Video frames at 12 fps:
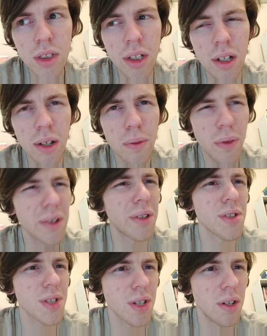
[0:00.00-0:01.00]
you know,
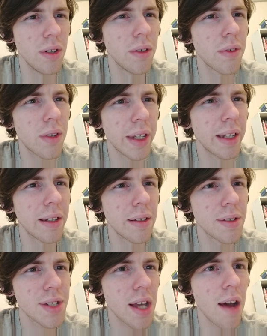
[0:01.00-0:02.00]
focus on
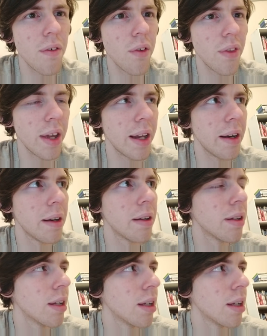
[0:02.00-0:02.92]
things other than